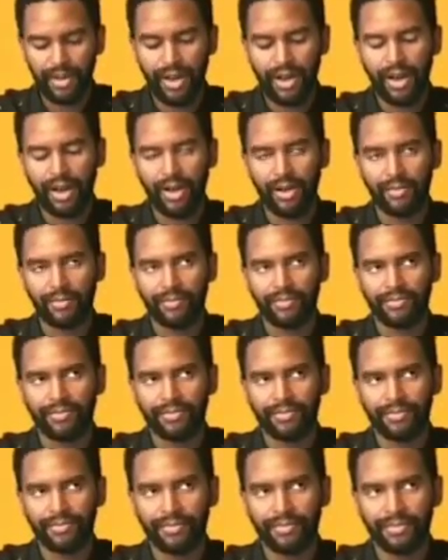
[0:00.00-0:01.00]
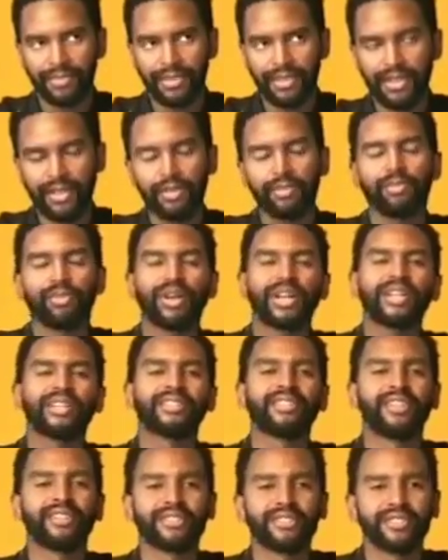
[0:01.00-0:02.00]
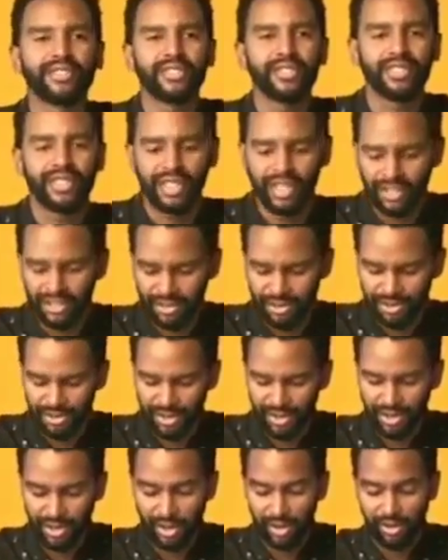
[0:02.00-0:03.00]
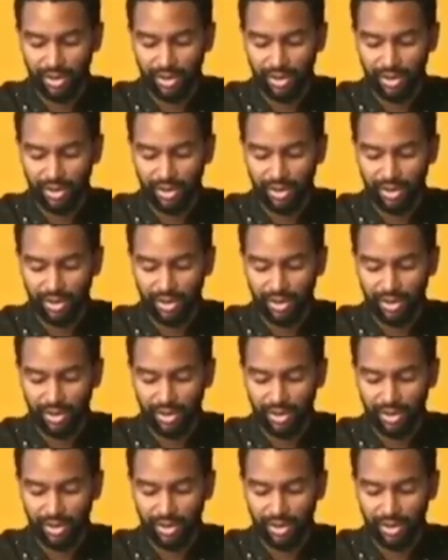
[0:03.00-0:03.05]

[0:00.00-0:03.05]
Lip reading: bring attention to the issues that are